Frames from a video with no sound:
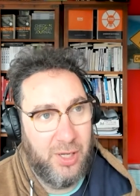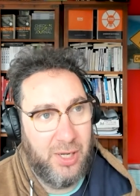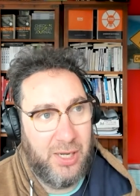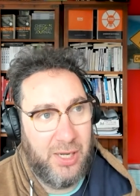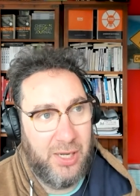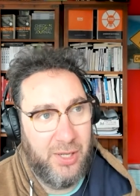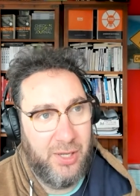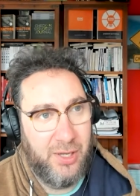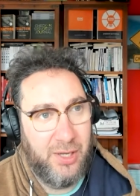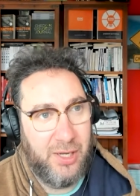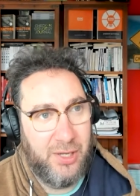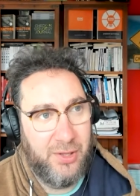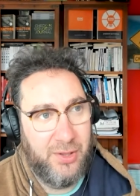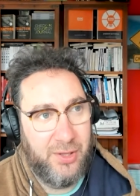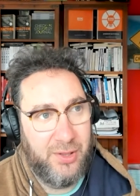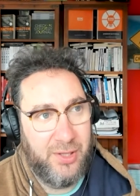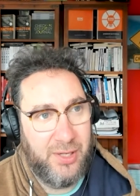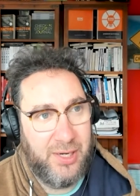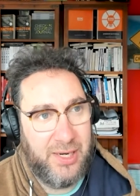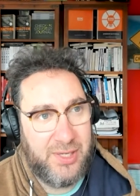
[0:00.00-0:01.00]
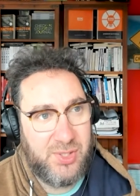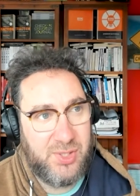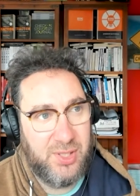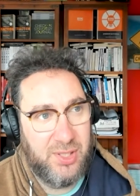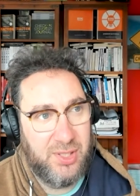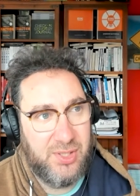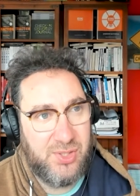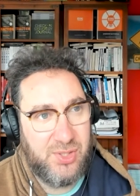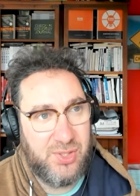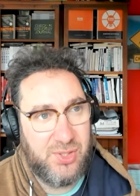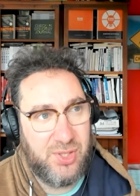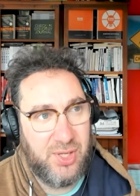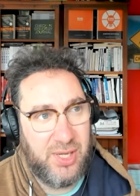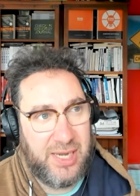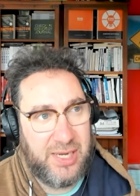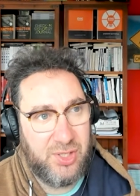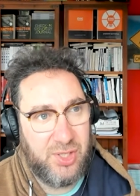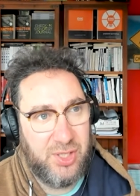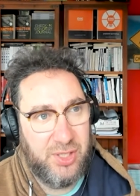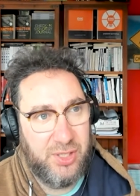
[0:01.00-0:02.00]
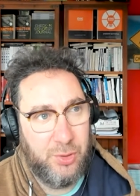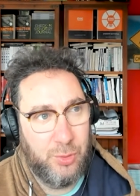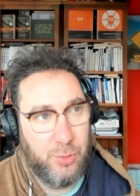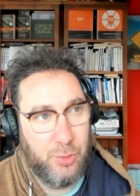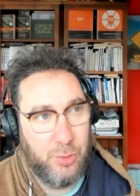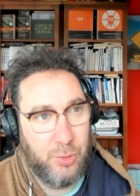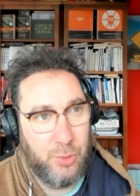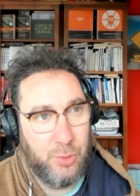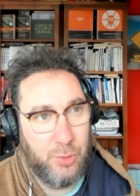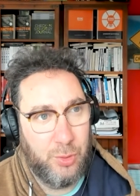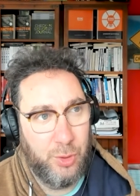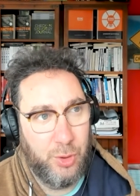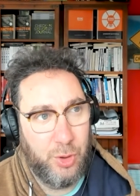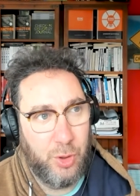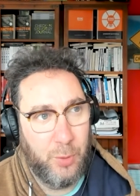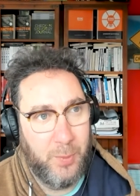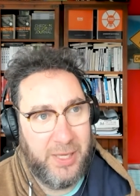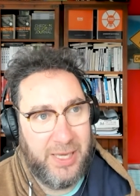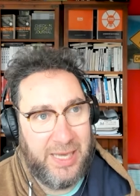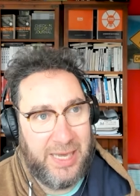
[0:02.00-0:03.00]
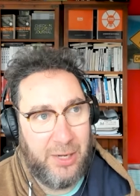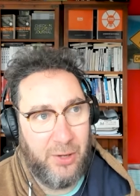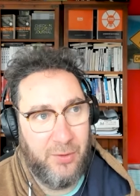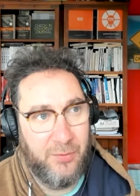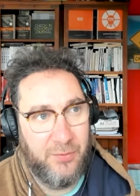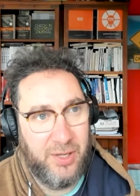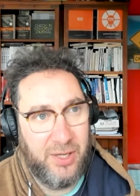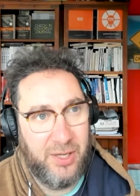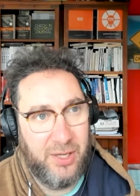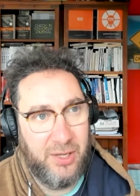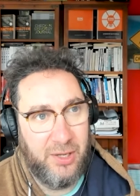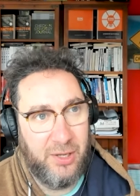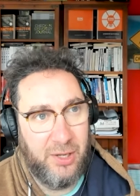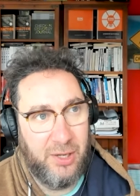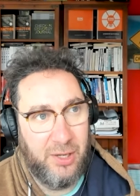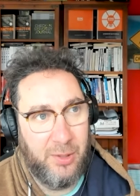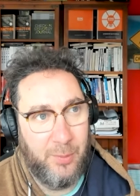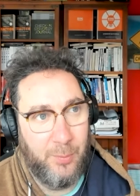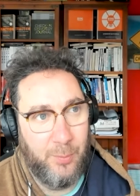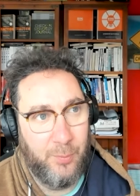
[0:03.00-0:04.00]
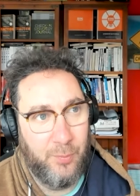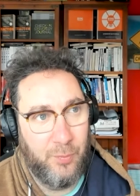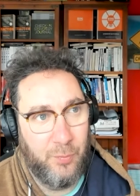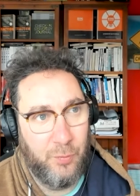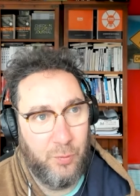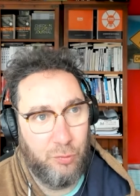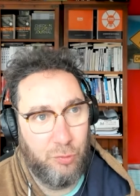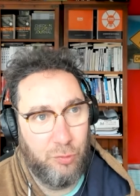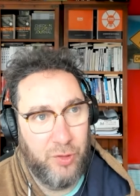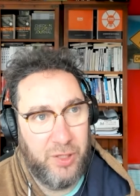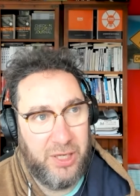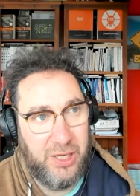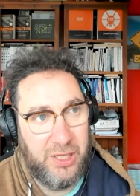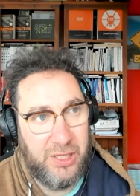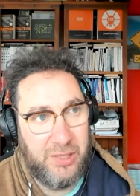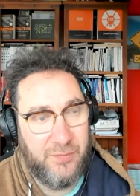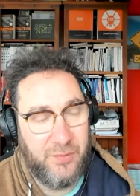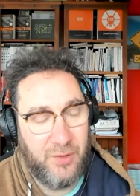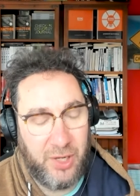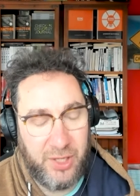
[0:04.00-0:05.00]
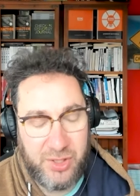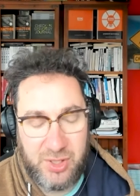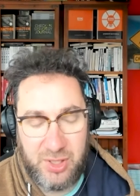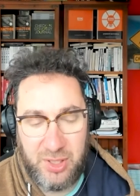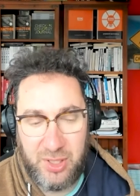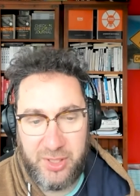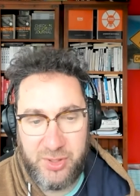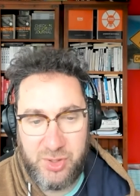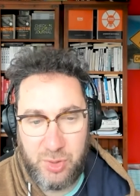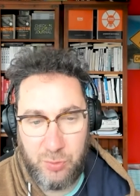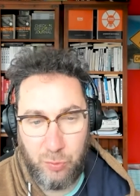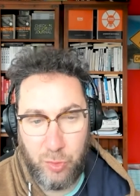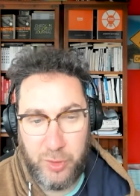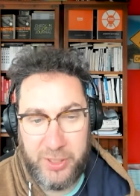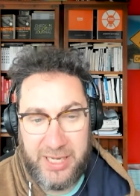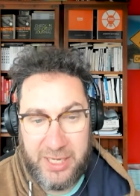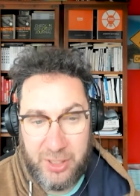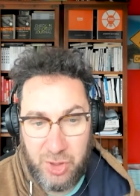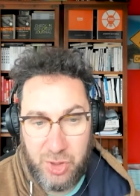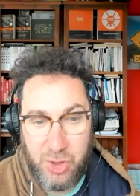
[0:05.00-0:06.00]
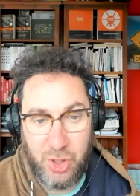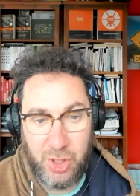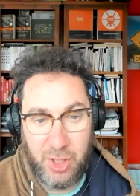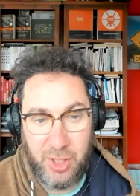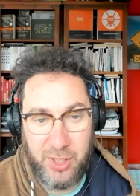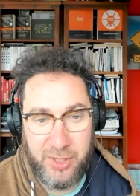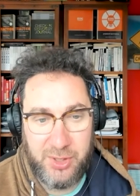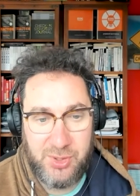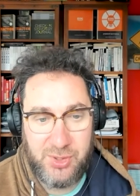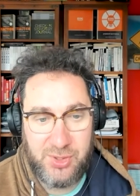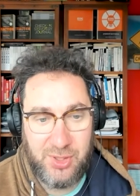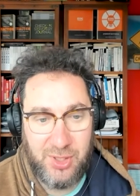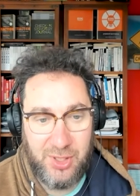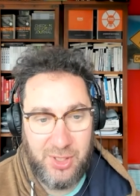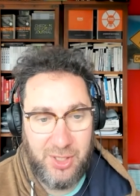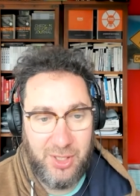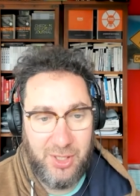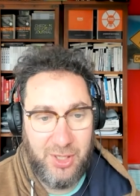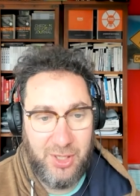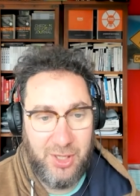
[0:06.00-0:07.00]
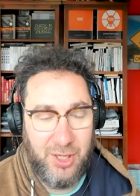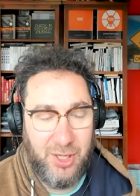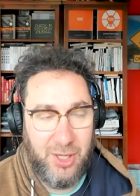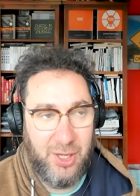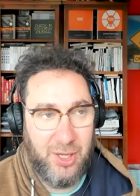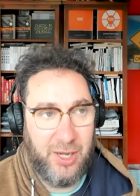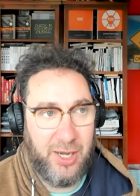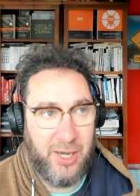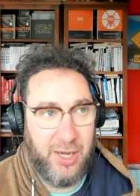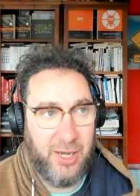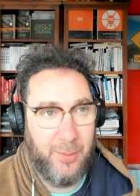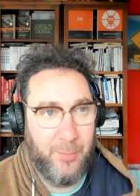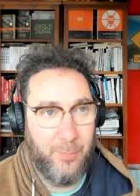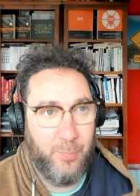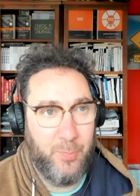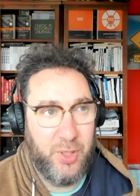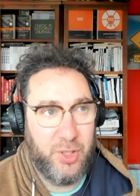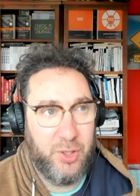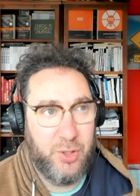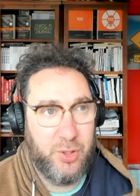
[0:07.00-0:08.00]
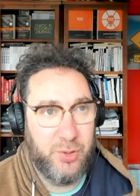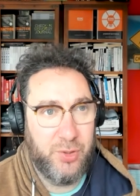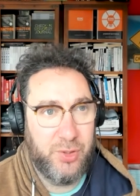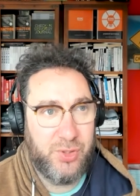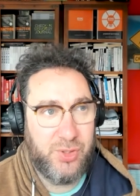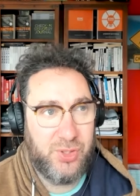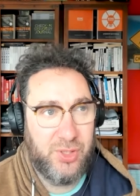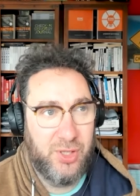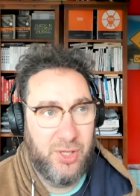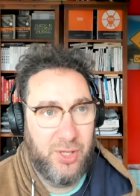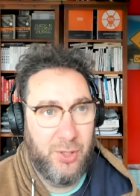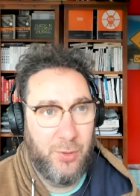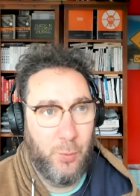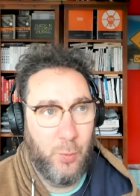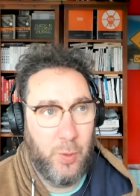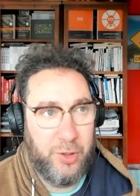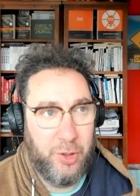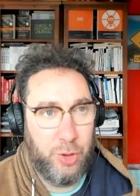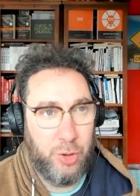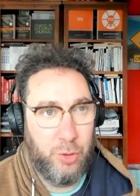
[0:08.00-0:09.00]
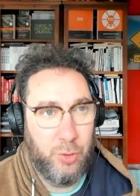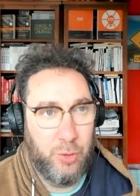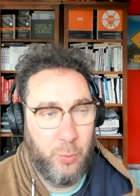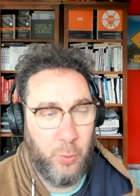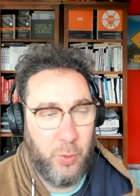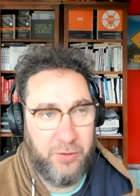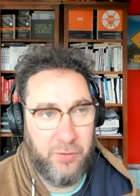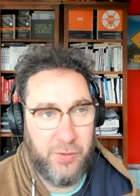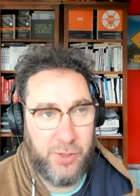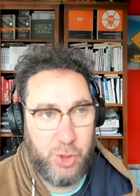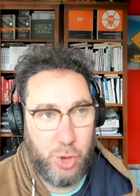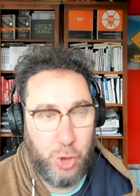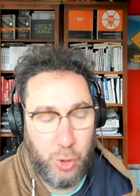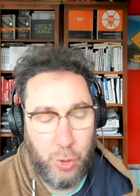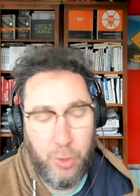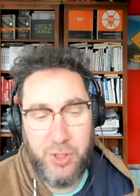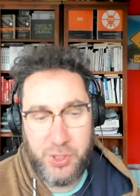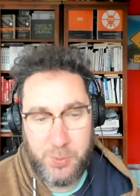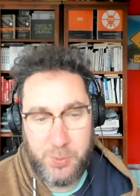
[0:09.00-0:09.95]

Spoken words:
And then the last thing is that actually you're coming out of it revitalized and re-energized, because whether it's you that's